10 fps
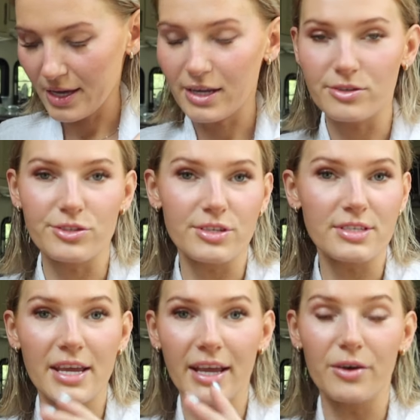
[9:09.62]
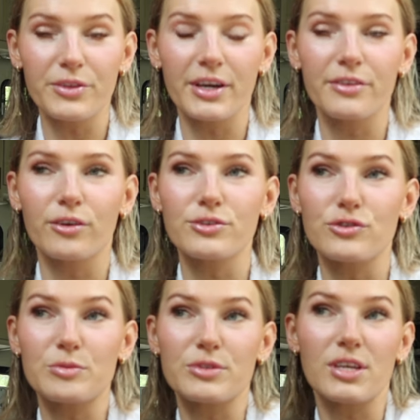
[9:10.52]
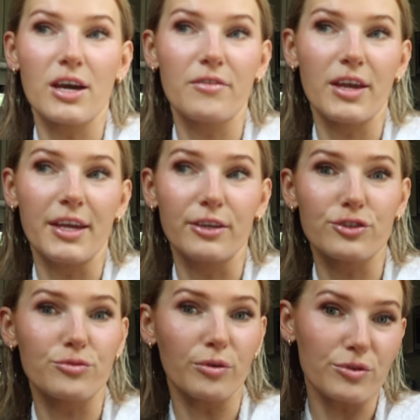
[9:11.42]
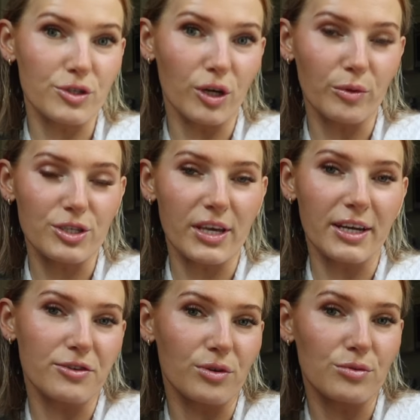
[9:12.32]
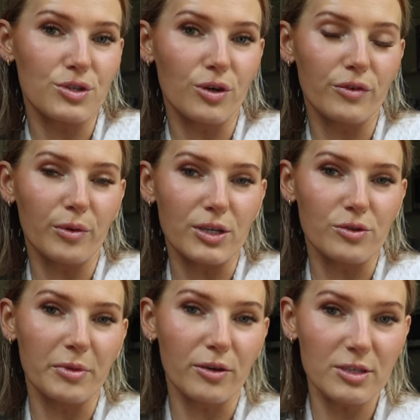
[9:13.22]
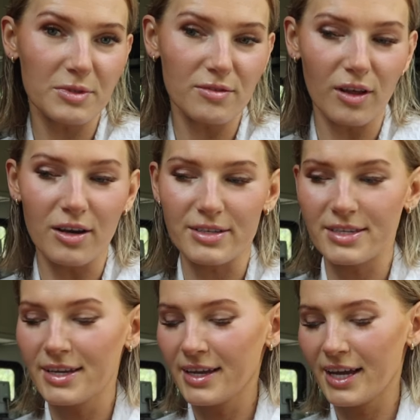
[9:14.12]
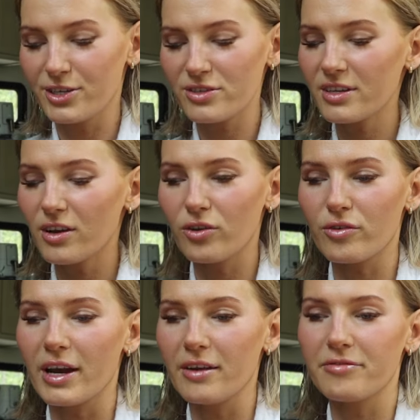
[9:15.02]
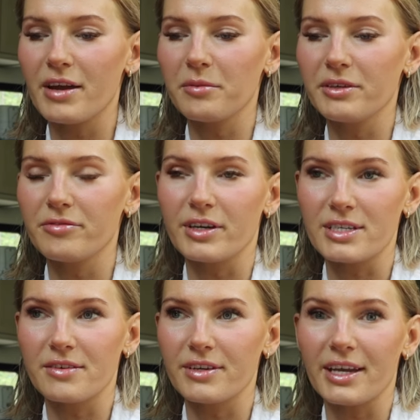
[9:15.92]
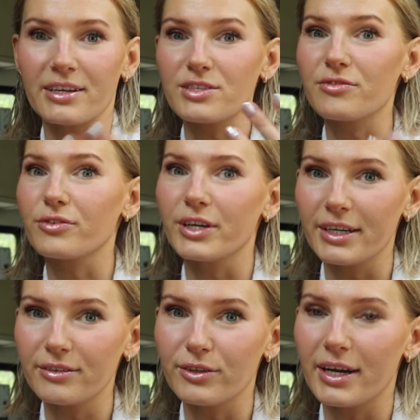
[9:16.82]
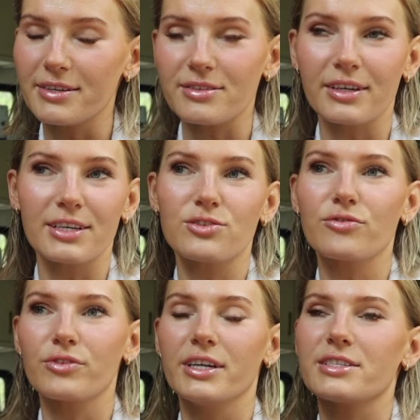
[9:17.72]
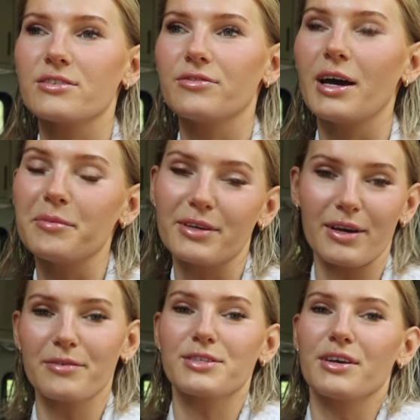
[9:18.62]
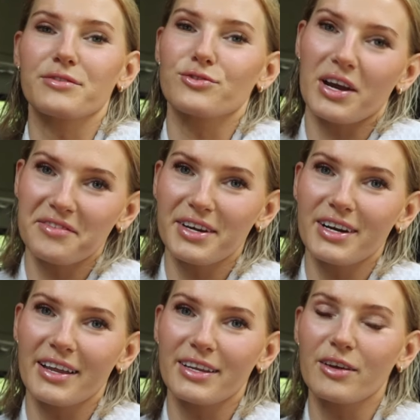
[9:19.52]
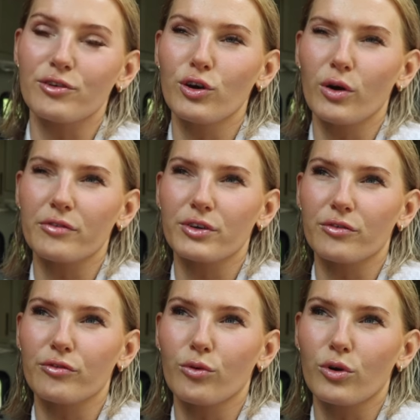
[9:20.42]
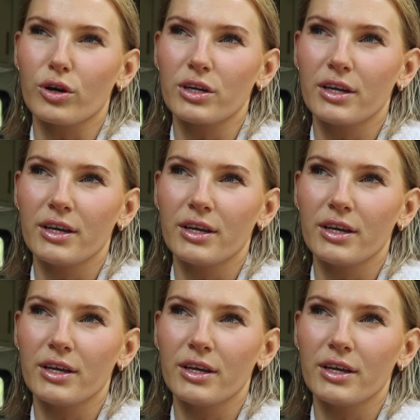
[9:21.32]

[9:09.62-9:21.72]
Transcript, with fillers: and just hang out there and they're also supposed to have a drone show which they had a drone show if you watch one of my Christmas vlogs. It's just like a great family fun activity and it's free you guys like it's free it's a, I mean obviously you have to drive there and if you go after 4